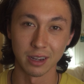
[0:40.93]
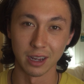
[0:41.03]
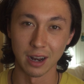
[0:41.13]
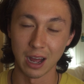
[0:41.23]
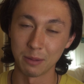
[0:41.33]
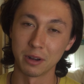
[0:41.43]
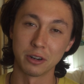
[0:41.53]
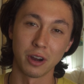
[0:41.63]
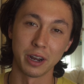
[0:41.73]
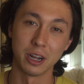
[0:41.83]
and I'm going
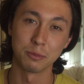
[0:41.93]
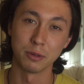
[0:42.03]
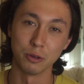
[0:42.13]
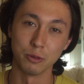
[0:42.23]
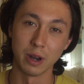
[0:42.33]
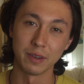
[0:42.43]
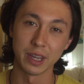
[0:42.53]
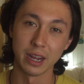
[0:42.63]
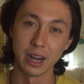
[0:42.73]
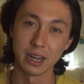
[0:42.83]
to try and help you
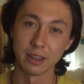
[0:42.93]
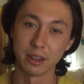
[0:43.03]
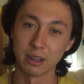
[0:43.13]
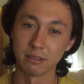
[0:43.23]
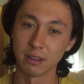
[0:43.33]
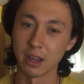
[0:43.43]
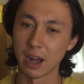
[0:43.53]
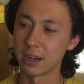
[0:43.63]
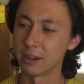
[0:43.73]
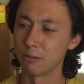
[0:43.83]
navigate any of the things that
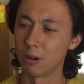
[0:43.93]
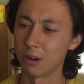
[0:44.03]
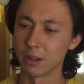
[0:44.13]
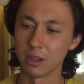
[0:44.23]
I did wrong